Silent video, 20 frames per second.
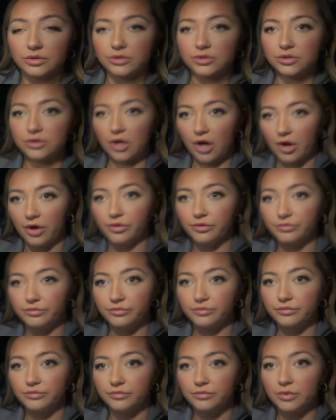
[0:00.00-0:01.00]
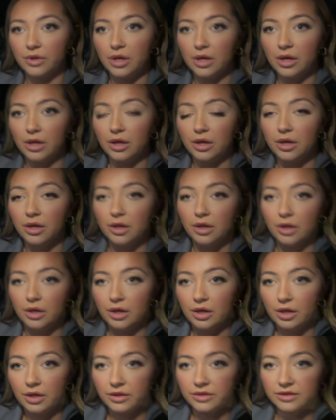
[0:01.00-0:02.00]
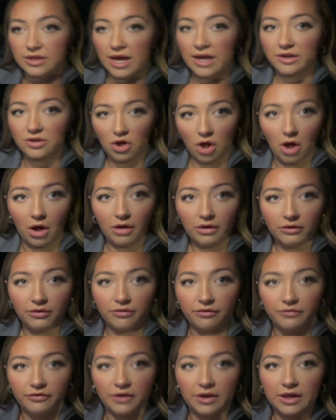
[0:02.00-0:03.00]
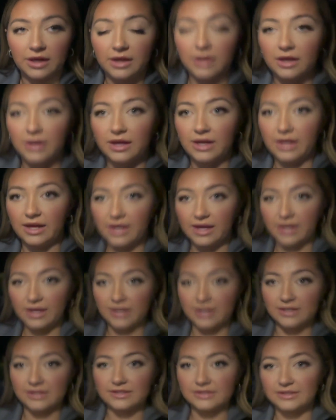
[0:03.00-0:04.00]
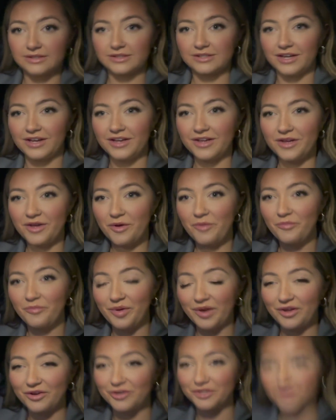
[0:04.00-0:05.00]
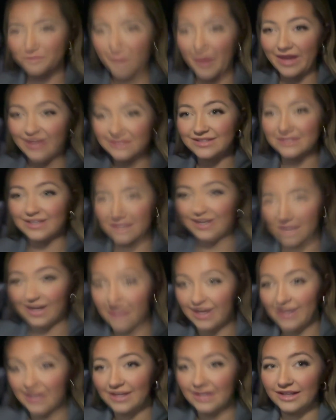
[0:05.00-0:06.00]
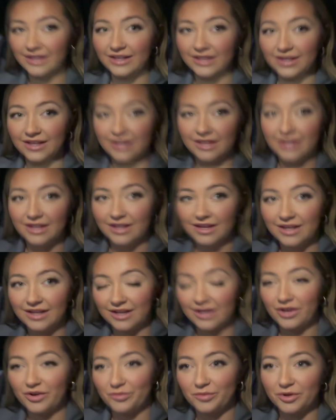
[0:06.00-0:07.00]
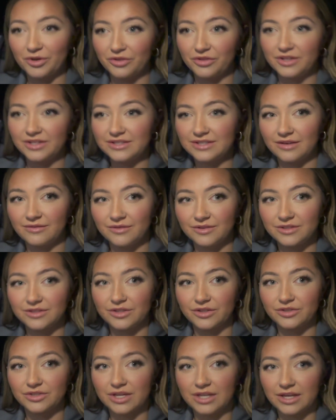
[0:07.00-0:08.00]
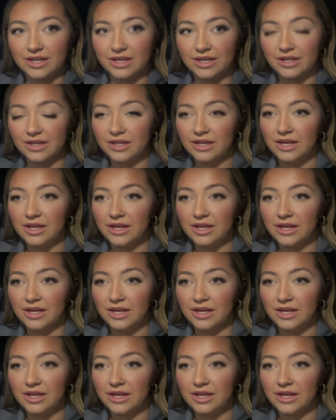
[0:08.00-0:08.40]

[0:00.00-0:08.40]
So that cough is because basically, oh my god, this camera is so shaky.